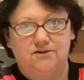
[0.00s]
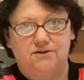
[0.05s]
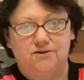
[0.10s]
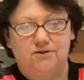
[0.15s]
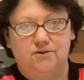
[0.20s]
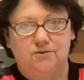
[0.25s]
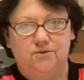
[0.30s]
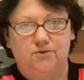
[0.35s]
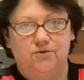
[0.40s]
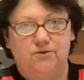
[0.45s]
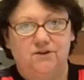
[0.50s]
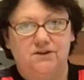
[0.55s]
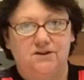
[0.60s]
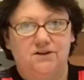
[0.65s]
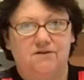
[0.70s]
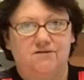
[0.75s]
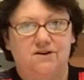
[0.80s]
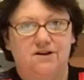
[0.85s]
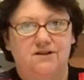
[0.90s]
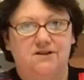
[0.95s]
to between
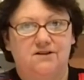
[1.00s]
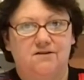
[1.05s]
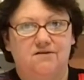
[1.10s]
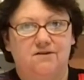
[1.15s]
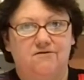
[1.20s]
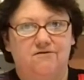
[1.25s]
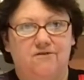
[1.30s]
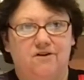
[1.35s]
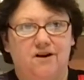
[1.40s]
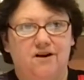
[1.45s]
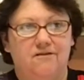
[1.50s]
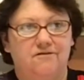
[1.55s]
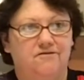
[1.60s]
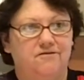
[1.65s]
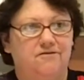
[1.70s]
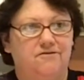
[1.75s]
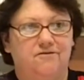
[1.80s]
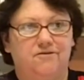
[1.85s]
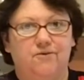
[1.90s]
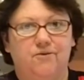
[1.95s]
70 and
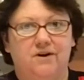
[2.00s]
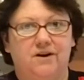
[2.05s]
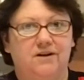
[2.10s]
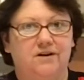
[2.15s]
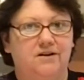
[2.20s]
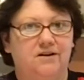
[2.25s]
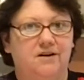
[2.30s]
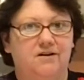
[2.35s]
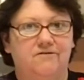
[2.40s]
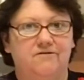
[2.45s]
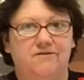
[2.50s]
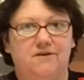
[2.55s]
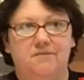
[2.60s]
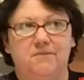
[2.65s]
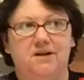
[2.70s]
75 quick enough,